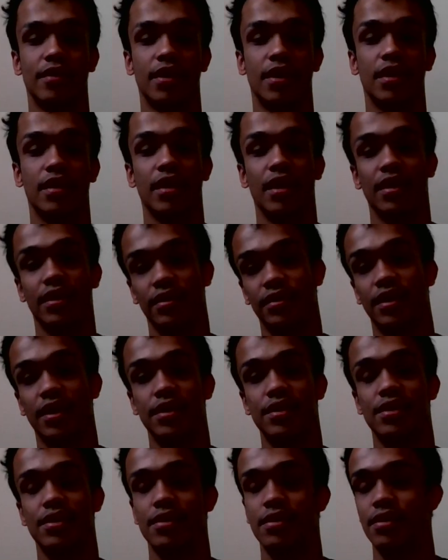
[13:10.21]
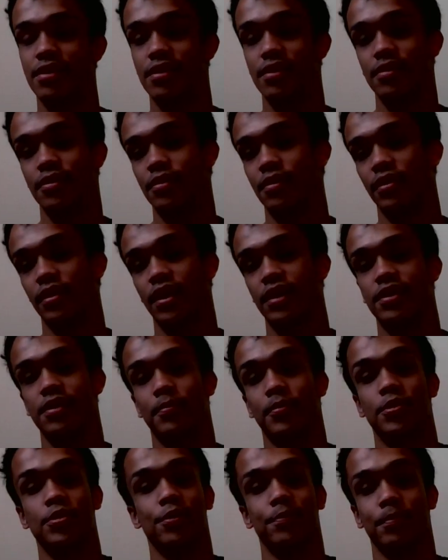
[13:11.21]
And I think that's
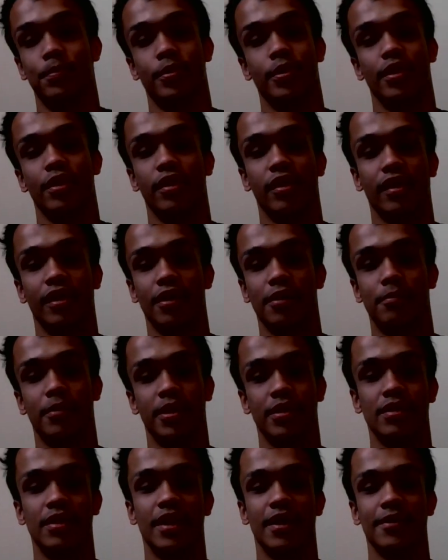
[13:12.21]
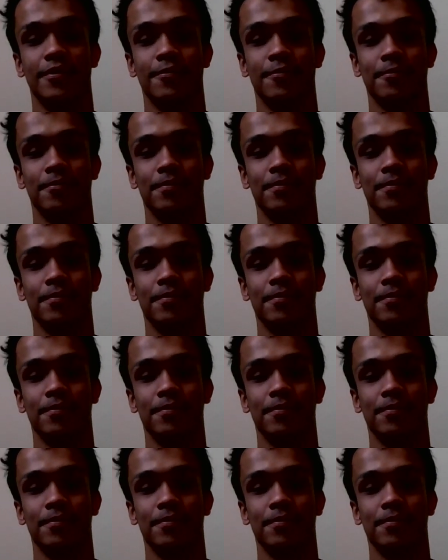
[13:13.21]
the most important thing about that.